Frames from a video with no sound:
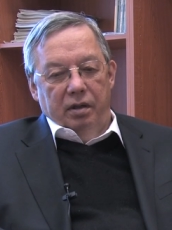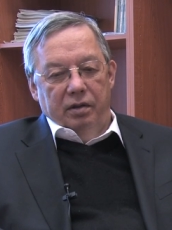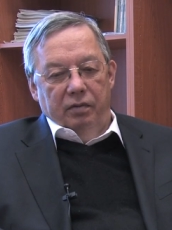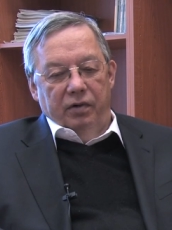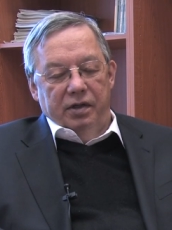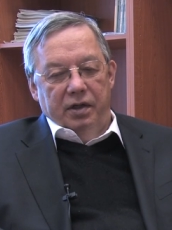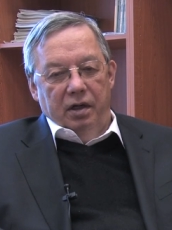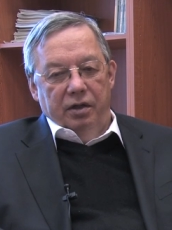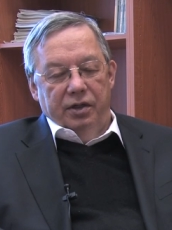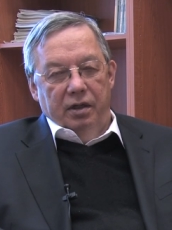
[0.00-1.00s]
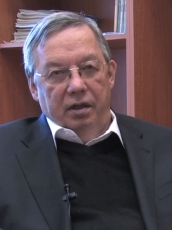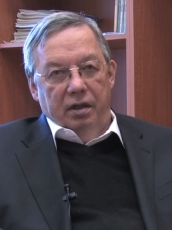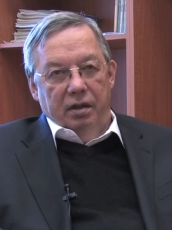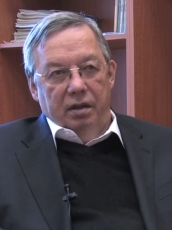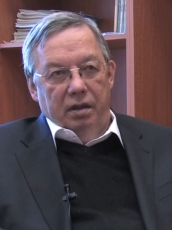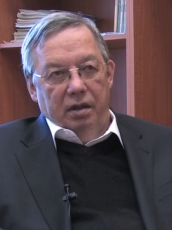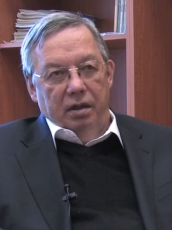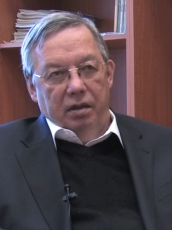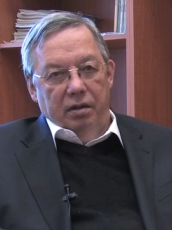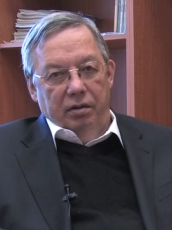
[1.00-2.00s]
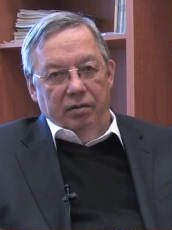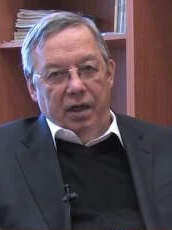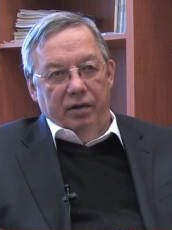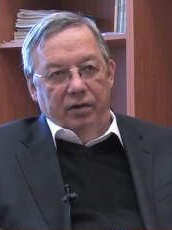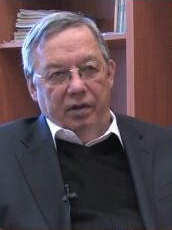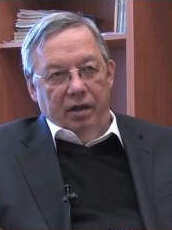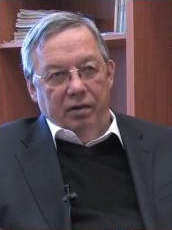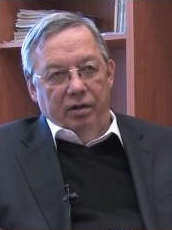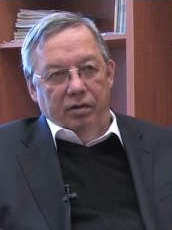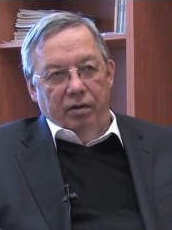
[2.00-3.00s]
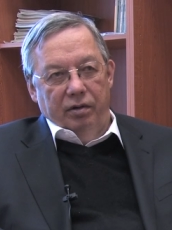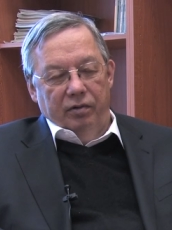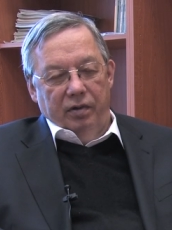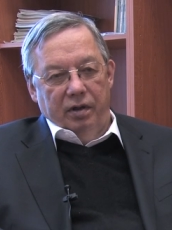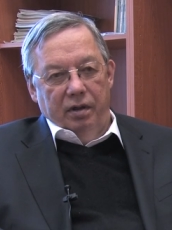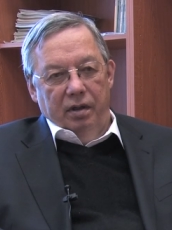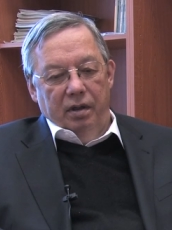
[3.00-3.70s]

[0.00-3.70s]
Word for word: the facility in the United States in Oxford.